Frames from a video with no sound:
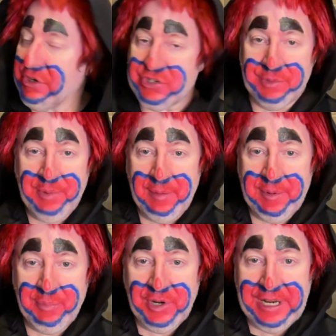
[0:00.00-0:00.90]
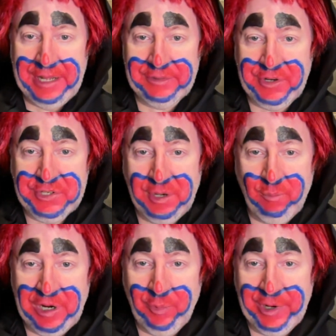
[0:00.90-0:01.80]
She'll probably put it out there
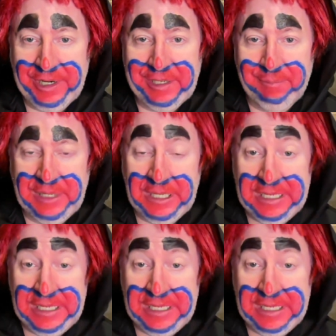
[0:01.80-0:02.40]
somewhere where it can be